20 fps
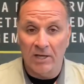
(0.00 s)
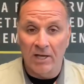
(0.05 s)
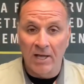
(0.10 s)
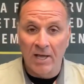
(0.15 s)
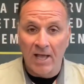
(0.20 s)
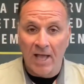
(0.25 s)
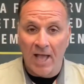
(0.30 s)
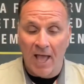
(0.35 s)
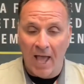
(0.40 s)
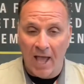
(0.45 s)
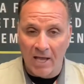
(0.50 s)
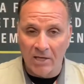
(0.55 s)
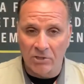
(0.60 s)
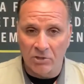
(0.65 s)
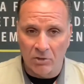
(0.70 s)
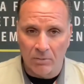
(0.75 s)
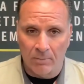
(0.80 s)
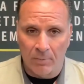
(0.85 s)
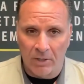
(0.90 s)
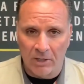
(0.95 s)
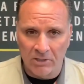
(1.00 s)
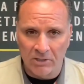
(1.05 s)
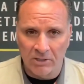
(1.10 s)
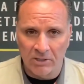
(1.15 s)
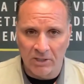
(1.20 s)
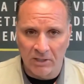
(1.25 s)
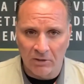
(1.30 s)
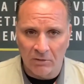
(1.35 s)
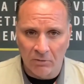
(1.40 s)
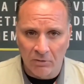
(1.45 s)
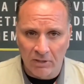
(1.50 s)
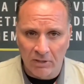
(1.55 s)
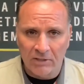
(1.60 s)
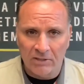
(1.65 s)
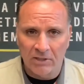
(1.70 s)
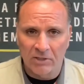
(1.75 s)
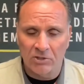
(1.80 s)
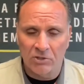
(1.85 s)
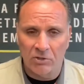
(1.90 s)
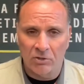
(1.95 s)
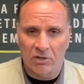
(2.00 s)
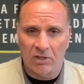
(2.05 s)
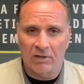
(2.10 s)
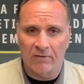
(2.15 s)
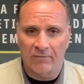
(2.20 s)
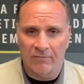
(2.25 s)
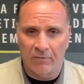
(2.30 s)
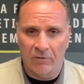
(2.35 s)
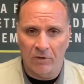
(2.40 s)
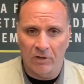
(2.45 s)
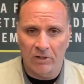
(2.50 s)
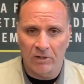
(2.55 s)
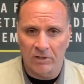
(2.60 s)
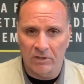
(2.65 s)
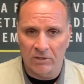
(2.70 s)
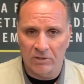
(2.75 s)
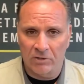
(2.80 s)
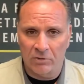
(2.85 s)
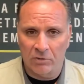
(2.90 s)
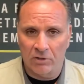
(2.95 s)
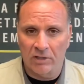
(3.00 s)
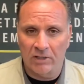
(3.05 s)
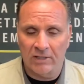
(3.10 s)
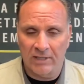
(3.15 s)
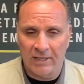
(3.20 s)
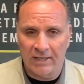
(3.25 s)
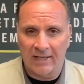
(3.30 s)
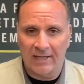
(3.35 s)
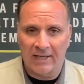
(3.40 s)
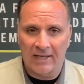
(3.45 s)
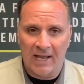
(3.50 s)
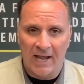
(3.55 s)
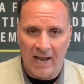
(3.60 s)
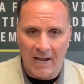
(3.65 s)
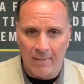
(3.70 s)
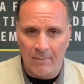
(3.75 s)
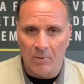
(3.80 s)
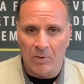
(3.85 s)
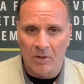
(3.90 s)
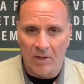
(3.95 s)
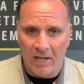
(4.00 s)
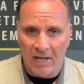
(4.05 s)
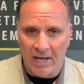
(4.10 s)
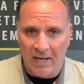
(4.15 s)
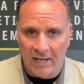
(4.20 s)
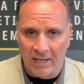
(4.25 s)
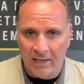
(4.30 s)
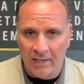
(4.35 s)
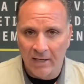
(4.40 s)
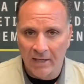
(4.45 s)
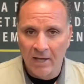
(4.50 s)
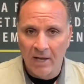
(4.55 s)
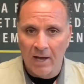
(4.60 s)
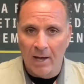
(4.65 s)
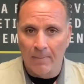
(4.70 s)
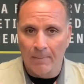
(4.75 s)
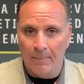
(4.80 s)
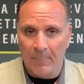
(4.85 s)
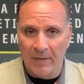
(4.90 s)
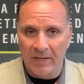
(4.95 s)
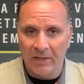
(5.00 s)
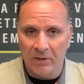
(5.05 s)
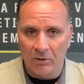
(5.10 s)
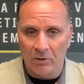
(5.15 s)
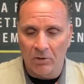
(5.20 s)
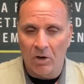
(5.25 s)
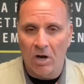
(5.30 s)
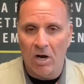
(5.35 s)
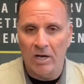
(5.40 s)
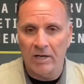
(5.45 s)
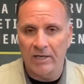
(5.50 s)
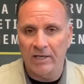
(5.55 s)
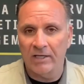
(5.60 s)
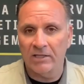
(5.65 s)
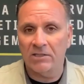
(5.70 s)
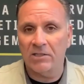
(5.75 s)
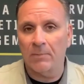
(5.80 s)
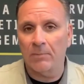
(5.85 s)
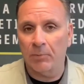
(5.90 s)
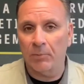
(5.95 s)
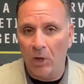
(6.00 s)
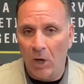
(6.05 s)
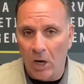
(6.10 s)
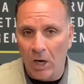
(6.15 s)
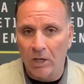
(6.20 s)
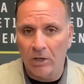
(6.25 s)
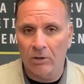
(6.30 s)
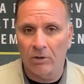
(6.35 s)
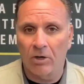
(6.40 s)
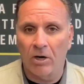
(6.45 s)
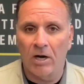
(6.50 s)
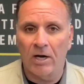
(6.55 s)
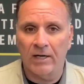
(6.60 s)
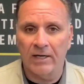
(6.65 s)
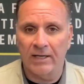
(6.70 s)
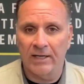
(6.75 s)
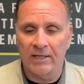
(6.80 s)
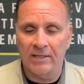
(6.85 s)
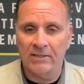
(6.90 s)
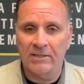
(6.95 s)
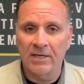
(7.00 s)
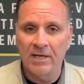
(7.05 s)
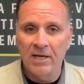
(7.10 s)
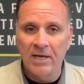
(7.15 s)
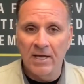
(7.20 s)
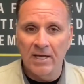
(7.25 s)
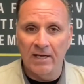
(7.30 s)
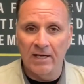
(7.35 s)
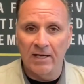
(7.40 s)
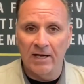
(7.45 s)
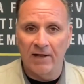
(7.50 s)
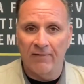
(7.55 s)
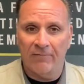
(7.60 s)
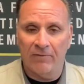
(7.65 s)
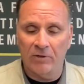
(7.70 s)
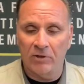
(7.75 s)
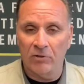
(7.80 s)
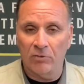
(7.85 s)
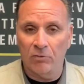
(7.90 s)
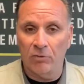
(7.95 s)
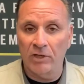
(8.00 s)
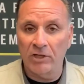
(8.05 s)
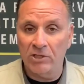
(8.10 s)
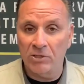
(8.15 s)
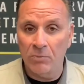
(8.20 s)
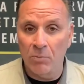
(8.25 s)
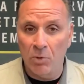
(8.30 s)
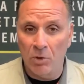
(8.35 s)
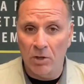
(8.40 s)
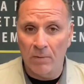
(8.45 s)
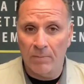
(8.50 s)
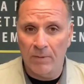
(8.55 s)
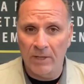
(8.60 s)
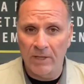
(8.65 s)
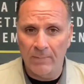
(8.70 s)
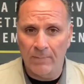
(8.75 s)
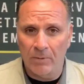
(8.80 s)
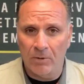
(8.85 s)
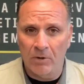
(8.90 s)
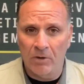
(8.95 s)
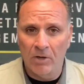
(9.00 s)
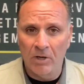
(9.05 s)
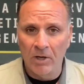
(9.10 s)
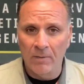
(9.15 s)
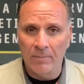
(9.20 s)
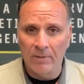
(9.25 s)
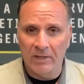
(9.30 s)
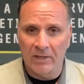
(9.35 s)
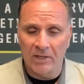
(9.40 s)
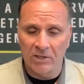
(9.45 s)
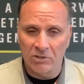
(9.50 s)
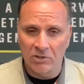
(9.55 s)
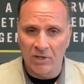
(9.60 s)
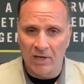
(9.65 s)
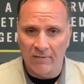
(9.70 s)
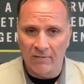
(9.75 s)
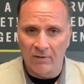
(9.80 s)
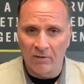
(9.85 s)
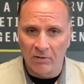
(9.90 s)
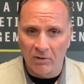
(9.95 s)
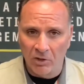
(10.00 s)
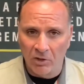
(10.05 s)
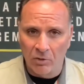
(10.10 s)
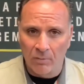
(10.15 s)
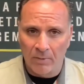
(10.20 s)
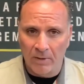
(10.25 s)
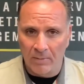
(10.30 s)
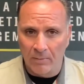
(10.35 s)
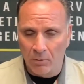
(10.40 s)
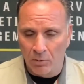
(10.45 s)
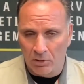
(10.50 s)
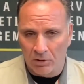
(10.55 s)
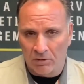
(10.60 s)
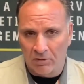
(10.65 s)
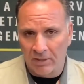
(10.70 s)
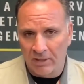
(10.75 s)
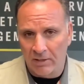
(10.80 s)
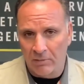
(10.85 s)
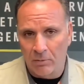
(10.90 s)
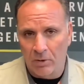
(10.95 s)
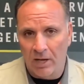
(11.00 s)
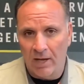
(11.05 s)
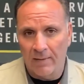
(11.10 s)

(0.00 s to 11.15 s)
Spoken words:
As your budget increases, you can afford to sort of take a gamble on a bigger audience, a broader audience, in an effort to reach more people because you have a little bit more leeway.